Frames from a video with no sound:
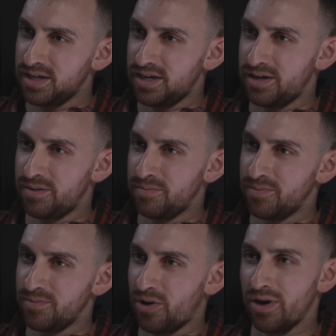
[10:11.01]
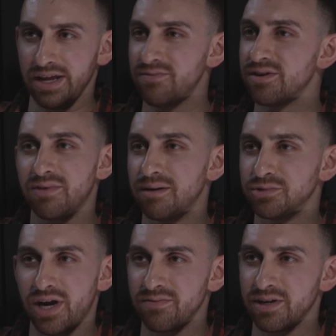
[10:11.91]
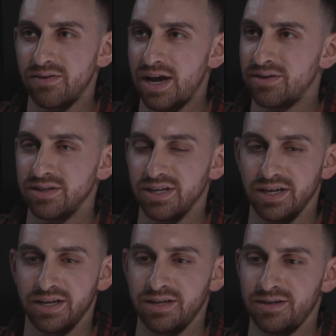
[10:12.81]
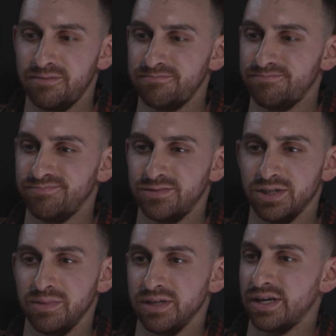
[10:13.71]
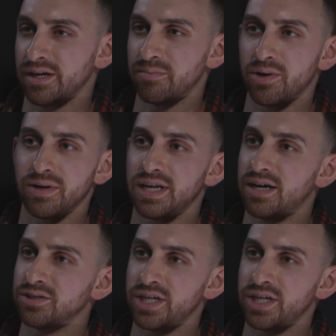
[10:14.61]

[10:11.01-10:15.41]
or even while I'm driving around, like there'll be like a broken down